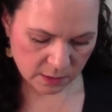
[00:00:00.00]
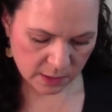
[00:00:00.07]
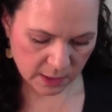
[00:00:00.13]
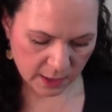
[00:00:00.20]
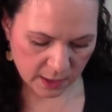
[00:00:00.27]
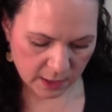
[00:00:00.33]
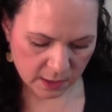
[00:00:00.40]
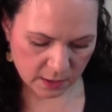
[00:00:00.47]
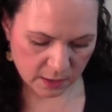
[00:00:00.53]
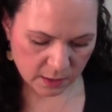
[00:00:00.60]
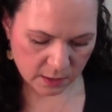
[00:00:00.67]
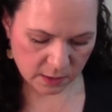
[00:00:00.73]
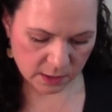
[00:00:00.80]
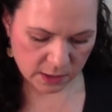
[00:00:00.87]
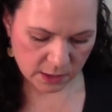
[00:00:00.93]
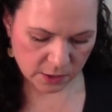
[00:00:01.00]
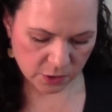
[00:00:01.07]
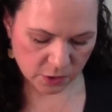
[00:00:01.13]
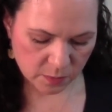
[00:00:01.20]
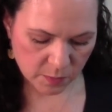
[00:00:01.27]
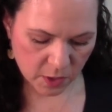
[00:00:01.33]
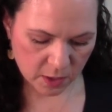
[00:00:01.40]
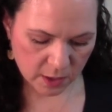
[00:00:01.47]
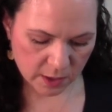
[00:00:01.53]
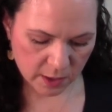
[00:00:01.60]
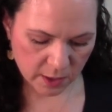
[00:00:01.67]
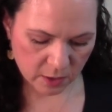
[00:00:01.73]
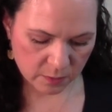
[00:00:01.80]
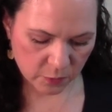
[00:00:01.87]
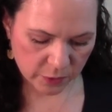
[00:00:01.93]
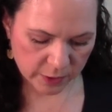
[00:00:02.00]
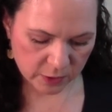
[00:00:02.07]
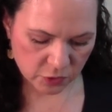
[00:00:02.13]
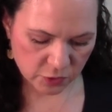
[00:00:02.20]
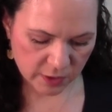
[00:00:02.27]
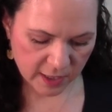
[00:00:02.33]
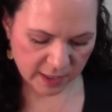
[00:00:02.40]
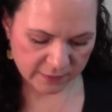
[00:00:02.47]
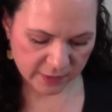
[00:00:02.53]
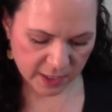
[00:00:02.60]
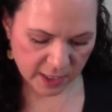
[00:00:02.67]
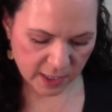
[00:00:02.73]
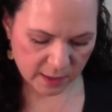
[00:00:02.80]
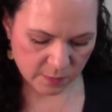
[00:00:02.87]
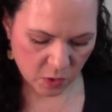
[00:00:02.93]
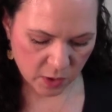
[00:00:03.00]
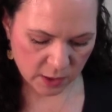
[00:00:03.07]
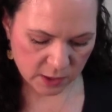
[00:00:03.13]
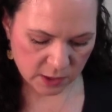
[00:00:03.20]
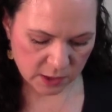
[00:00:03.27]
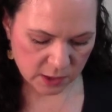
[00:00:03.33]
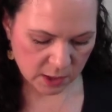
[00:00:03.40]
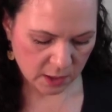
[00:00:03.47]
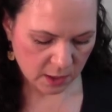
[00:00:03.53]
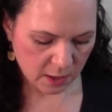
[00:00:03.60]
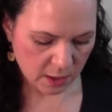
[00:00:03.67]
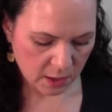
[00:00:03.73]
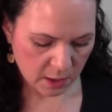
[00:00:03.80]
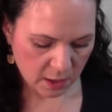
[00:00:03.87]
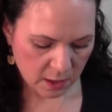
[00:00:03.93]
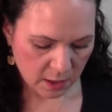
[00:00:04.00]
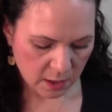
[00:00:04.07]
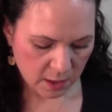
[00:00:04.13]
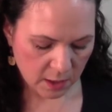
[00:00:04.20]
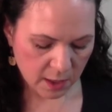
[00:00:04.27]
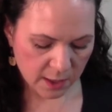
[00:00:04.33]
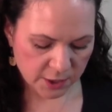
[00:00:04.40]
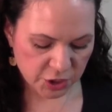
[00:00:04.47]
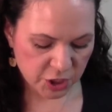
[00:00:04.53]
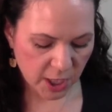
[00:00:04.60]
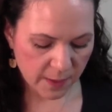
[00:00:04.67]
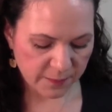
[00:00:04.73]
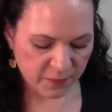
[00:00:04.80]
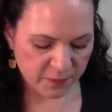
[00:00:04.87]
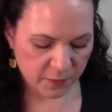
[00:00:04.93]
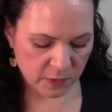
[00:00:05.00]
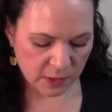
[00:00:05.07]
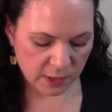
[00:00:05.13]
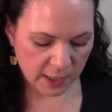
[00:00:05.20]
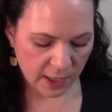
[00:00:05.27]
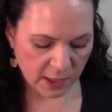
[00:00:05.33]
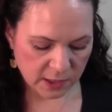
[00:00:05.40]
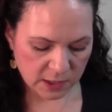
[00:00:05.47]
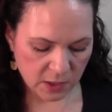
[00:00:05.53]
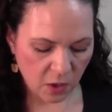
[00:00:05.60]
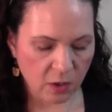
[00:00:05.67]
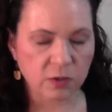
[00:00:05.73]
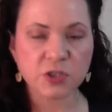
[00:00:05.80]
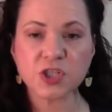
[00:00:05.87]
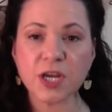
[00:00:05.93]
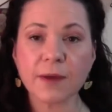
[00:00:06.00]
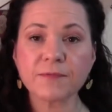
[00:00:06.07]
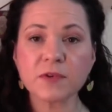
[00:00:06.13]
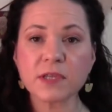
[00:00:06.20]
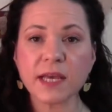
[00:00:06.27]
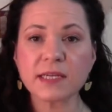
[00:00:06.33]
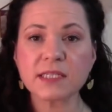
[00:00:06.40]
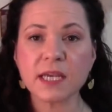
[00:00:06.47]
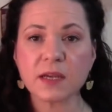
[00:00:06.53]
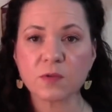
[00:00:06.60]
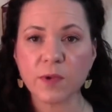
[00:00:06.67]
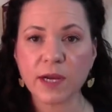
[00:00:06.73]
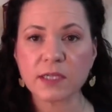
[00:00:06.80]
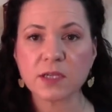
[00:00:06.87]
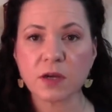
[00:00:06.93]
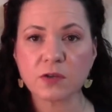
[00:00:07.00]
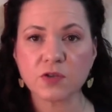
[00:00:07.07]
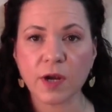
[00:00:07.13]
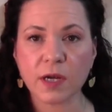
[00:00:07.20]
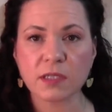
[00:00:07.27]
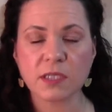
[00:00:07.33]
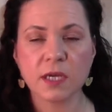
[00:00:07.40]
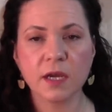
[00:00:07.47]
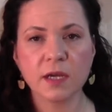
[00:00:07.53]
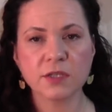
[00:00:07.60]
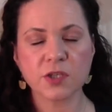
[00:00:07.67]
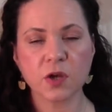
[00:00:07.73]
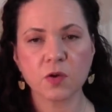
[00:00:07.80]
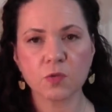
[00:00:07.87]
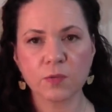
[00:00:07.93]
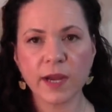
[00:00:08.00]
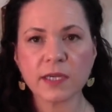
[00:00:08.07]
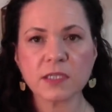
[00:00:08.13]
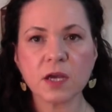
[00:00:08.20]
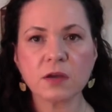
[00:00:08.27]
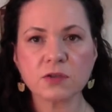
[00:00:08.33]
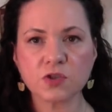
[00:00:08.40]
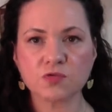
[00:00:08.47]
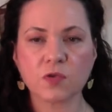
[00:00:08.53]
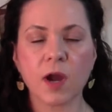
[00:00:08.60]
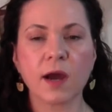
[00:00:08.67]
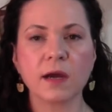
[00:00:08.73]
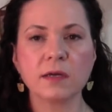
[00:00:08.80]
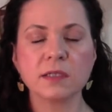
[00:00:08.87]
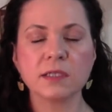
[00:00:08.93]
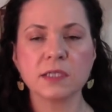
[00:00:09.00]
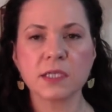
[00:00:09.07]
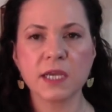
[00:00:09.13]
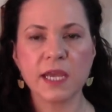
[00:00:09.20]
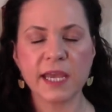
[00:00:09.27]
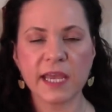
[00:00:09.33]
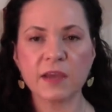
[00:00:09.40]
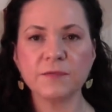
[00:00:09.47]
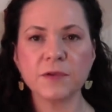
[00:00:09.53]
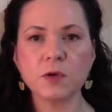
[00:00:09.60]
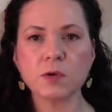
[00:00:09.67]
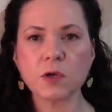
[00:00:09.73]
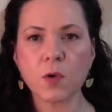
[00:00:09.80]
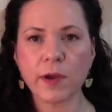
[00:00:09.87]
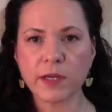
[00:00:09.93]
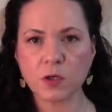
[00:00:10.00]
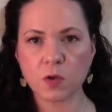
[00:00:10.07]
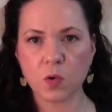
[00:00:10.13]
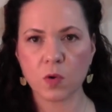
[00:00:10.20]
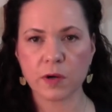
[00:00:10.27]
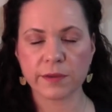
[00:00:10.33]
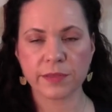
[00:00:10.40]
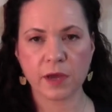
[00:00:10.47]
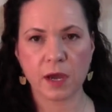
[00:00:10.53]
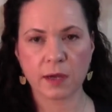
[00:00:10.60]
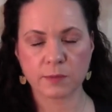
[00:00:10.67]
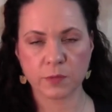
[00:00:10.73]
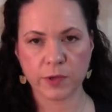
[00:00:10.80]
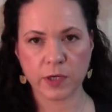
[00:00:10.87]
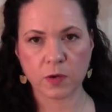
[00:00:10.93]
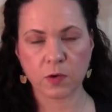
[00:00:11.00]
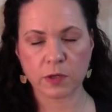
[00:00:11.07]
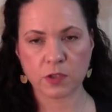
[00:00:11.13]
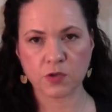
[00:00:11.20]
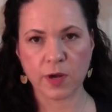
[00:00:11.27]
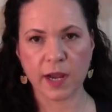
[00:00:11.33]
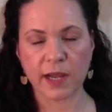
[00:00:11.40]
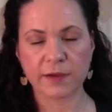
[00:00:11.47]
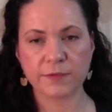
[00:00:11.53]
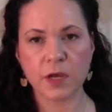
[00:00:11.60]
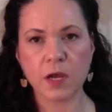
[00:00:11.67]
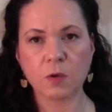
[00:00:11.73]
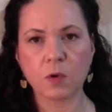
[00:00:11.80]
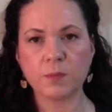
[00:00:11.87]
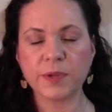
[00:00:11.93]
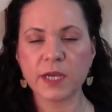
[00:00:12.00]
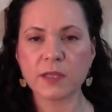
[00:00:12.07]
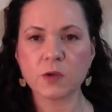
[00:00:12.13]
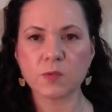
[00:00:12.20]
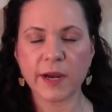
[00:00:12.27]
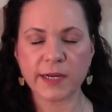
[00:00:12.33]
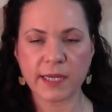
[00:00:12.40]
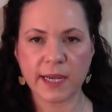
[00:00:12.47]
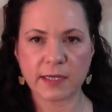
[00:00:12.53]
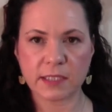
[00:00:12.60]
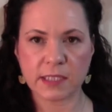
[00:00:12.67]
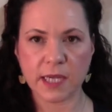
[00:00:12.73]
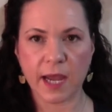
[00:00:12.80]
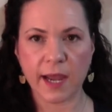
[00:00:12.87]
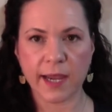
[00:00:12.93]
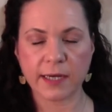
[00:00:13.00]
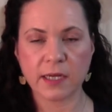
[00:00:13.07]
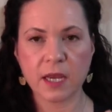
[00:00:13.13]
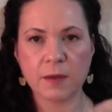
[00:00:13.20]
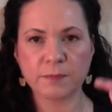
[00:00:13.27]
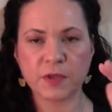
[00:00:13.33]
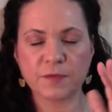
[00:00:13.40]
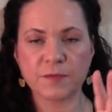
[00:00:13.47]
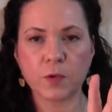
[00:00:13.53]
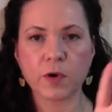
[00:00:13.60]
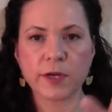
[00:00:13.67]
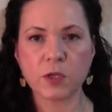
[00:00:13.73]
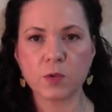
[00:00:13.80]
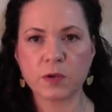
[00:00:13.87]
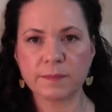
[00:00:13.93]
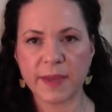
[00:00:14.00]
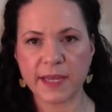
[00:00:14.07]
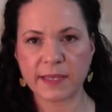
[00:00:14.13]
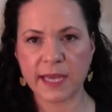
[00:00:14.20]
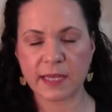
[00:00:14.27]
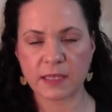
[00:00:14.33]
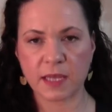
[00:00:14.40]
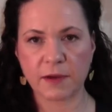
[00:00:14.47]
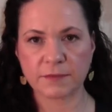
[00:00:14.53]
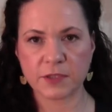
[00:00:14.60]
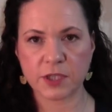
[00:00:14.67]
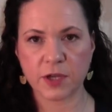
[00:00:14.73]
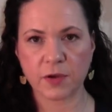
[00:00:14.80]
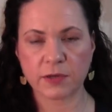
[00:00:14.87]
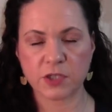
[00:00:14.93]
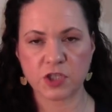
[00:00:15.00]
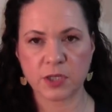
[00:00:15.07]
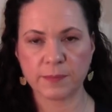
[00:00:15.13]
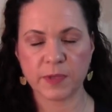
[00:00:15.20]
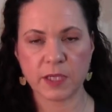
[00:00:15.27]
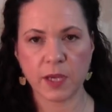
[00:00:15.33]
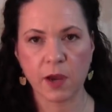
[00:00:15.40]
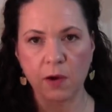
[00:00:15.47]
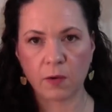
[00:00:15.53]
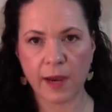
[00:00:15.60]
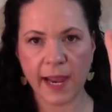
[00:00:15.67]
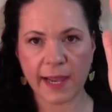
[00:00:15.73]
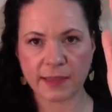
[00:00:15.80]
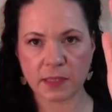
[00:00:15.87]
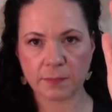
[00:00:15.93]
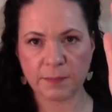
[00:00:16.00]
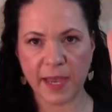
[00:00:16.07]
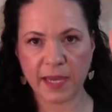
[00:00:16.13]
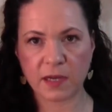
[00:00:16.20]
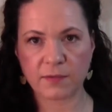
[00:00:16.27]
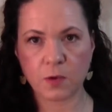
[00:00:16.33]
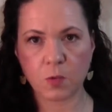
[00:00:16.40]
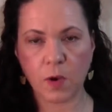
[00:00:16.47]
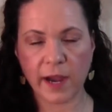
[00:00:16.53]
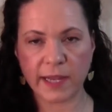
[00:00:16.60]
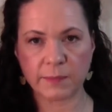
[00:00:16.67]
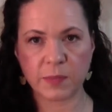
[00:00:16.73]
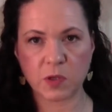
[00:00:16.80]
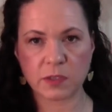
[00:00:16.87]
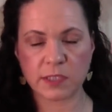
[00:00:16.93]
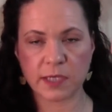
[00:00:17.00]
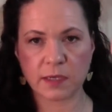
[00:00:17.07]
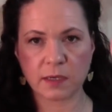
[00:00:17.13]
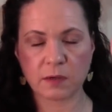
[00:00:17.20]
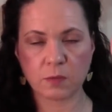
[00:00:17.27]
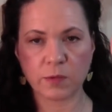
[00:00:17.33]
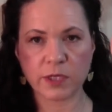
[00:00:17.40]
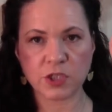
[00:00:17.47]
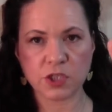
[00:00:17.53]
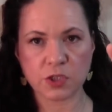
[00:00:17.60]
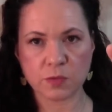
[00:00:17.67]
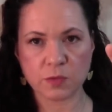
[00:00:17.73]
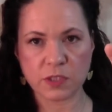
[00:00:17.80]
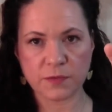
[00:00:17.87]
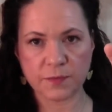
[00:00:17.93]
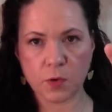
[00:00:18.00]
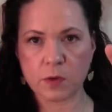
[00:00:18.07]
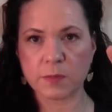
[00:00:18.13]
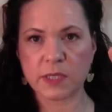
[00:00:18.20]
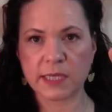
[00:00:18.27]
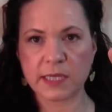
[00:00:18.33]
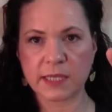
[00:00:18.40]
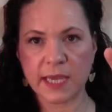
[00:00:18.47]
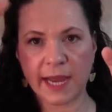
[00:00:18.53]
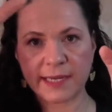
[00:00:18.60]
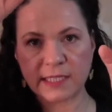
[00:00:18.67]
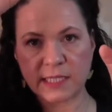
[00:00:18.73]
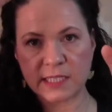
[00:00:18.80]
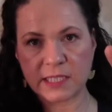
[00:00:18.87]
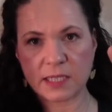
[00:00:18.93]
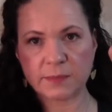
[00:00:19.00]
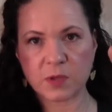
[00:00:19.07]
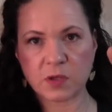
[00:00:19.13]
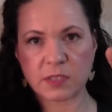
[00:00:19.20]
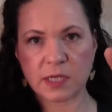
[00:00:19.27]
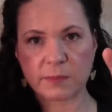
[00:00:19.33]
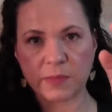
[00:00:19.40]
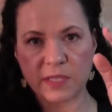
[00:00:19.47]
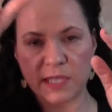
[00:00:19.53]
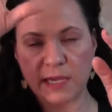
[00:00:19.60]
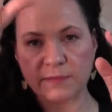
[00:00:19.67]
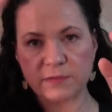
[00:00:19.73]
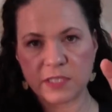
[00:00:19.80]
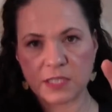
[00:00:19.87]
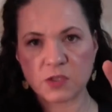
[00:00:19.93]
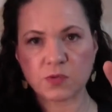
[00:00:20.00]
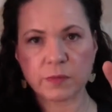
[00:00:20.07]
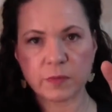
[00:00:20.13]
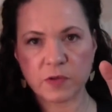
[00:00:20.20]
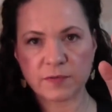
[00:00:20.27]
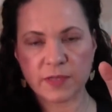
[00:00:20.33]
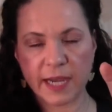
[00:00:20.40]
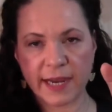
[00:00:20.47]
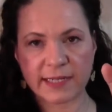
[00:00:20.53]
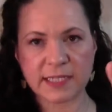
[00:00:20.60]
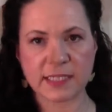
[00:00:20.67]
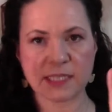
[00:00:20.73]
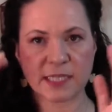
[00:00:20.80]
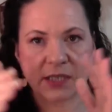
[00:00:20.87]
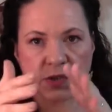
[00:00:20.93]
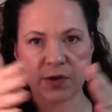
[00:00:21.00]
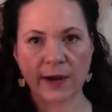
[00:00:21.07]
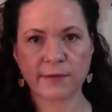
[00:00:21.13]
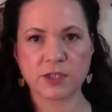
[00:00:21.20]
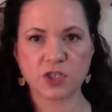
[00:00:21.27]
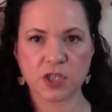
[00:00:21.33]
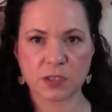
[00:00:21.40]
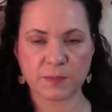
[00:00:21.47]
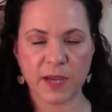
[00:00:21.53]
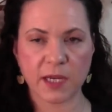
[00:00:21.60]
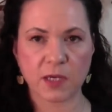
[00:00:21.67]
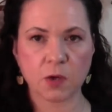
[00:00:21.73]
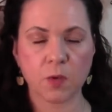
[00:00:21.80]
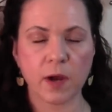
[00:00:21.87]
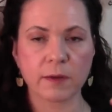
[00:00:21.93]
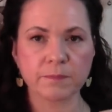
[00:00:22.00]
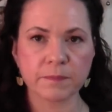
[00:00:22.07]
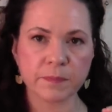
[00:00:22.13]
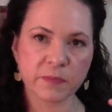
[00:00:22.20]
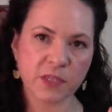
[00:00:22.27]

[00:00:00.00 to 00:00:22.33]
Then, let's see, Tuman, iHeart Marine Corps Drive, Kmart, Shop for Less. Oh, Shop for Less and REXALL Drugs. So REXALL Drugs, if you were going north on Marine Corps Drive, will be on the right-hand side before you would make that left to go to GPO at the Bank of Hawaii building, which was formerly the ITC building, but they have since removed the ITC, so now it's just Bank of Guam.